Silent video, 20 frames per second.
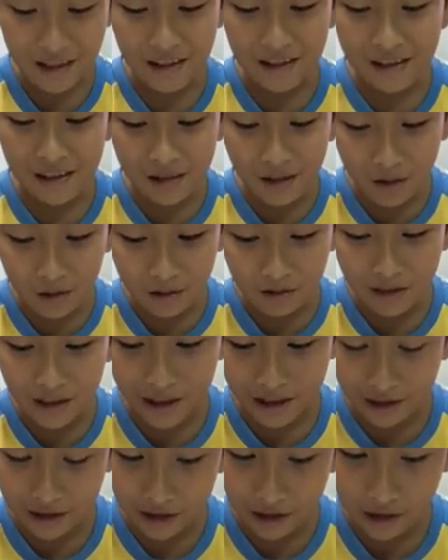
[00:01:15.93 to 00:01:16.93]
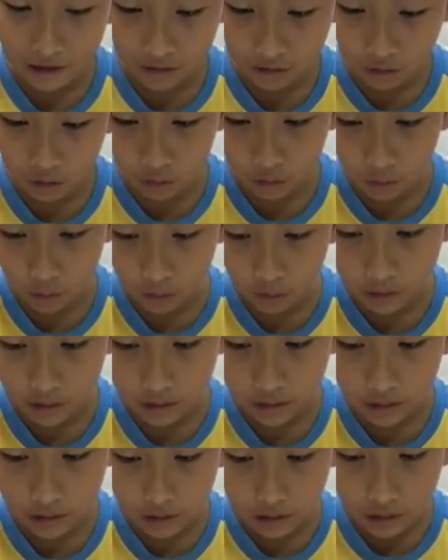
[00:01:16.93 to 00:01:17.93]
so they can avoid
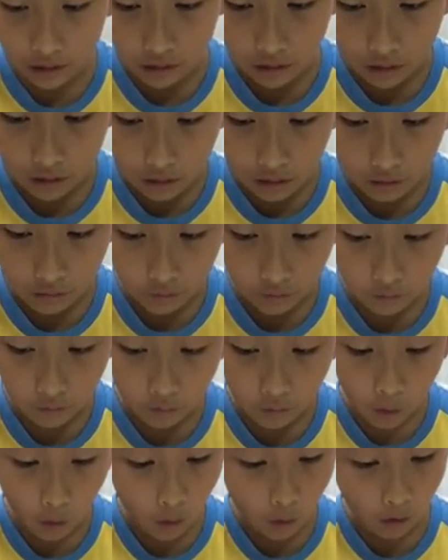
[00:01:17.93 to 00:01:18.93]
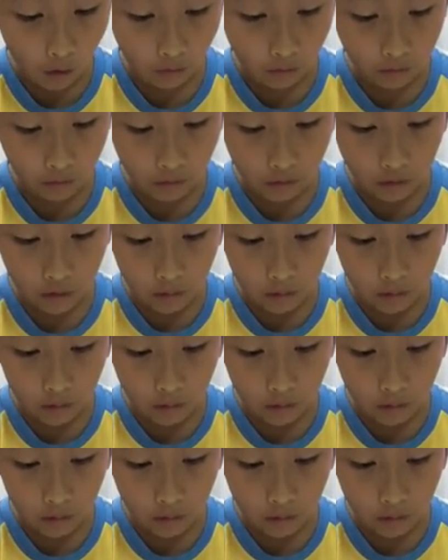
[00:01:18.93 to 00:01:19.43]
for